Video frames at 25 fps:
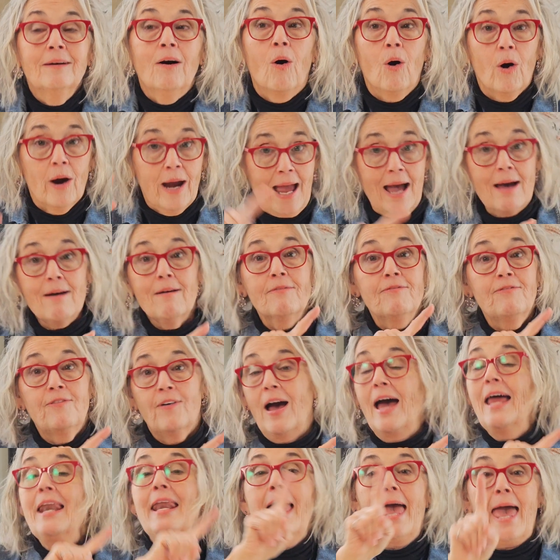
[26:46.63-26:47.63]
or have
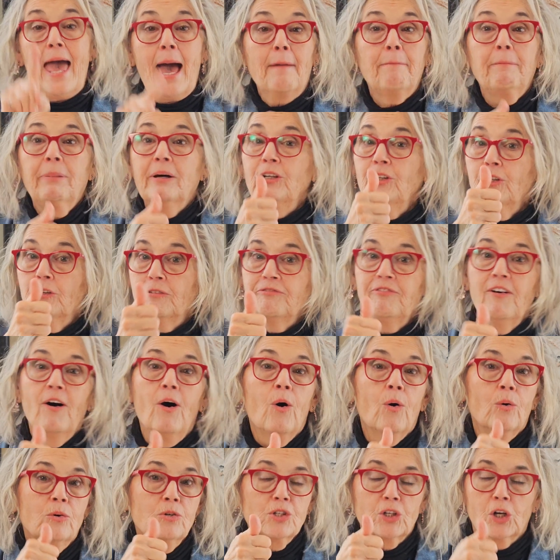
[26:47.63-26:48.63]
an app on your
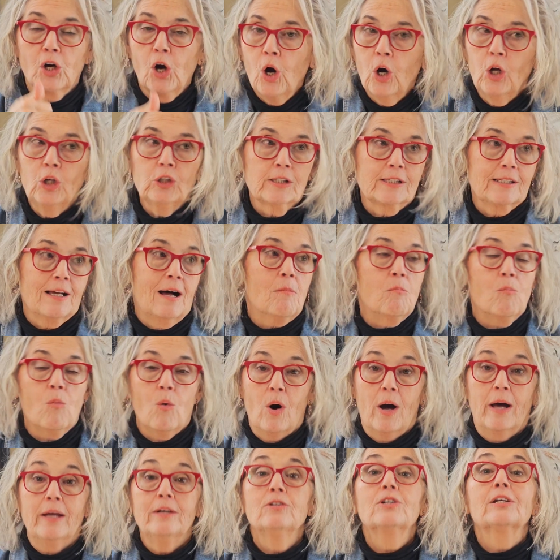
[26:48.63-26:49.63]
phone to call
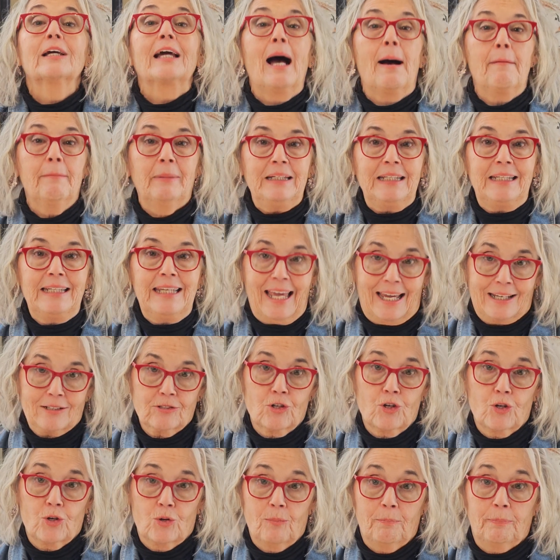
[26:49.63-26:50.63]
someone to come and
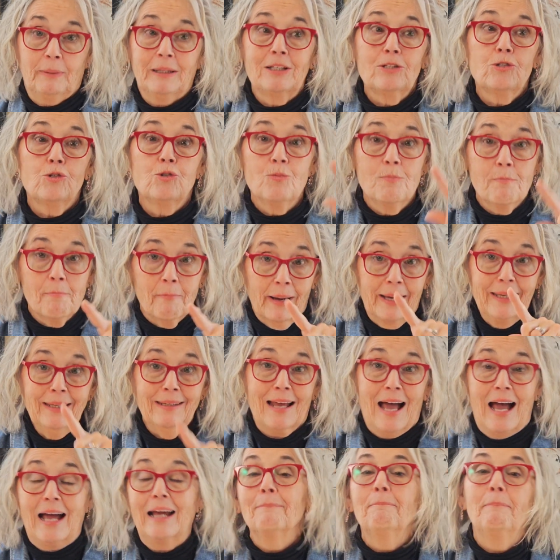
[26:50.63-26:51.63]
get you because you might
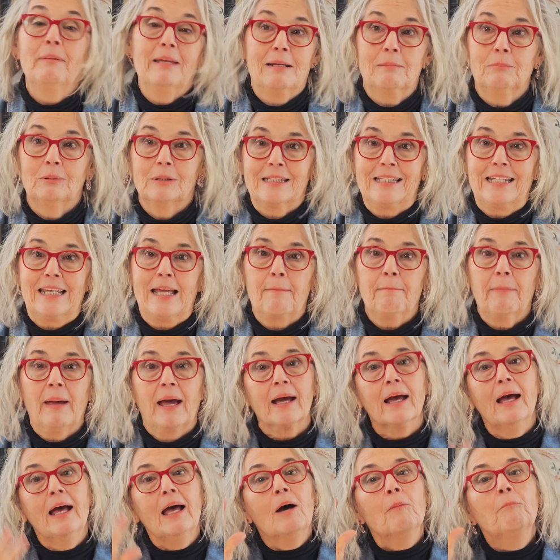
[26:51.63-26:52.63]
not be able to get
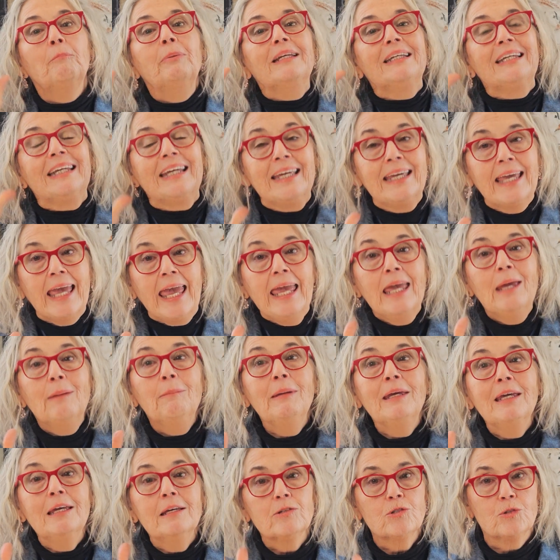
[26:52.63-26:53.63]
back. But
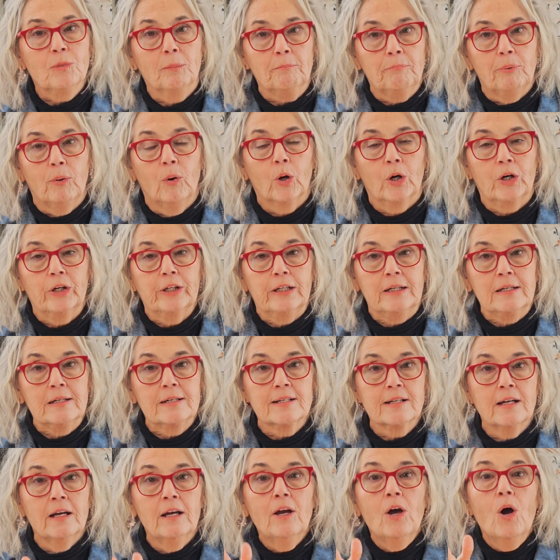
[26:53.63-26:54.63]
gaming is
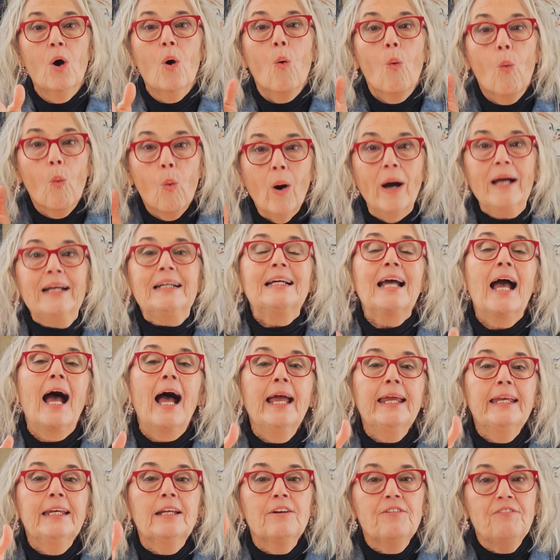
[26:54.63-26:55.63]
important. What
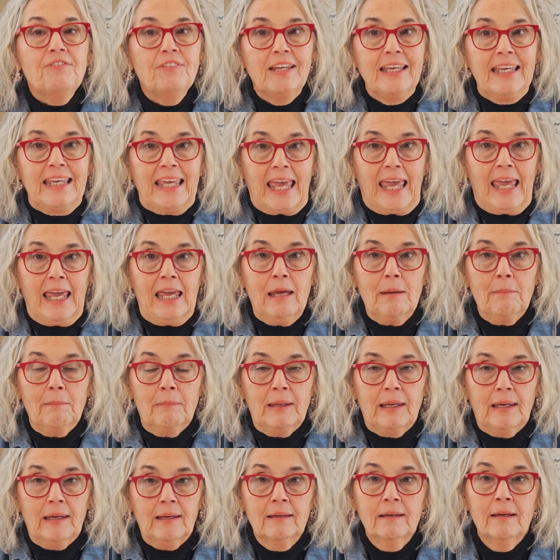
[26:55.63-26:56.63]
kind of
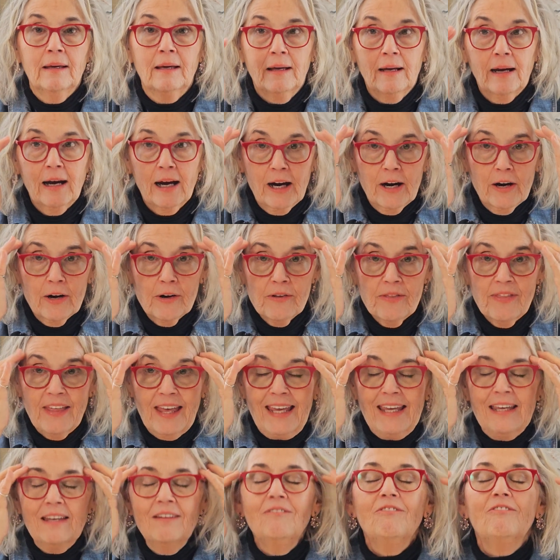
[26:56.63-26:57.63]
gaming are
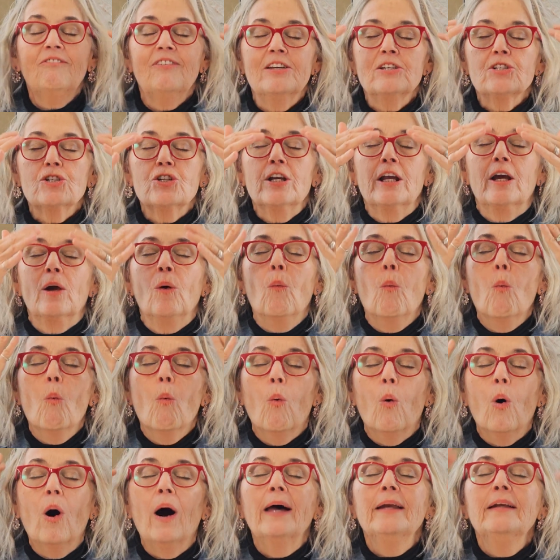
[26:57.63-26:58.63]
they envisioning?
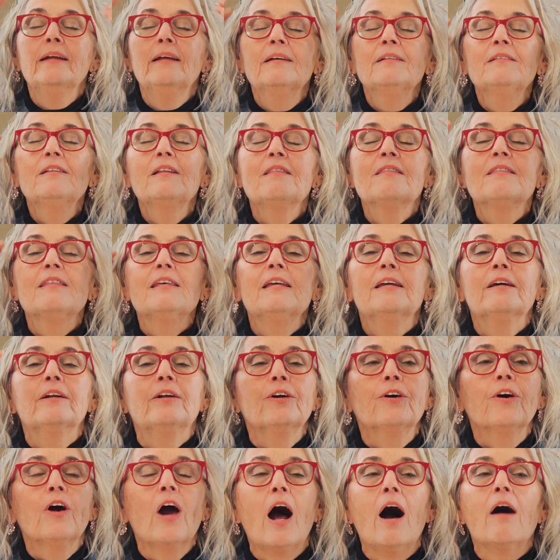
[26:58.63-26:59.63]
What in the
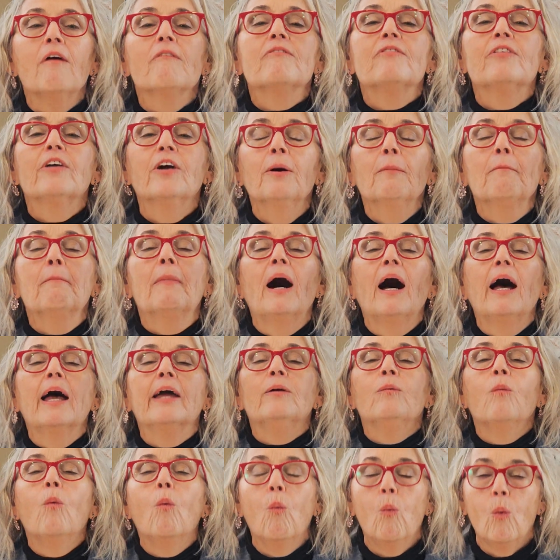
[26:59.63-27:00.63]
theater of their
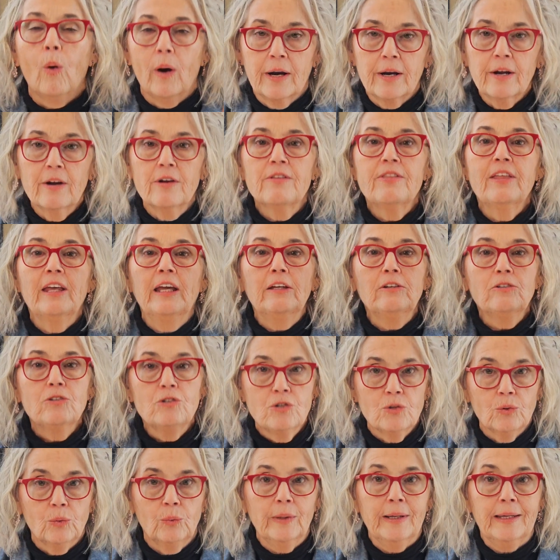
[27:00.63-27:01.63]
mind, what are they
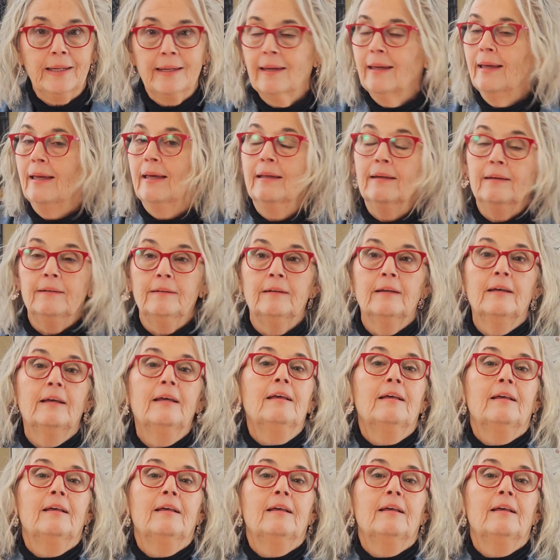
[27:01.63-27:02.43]
doing in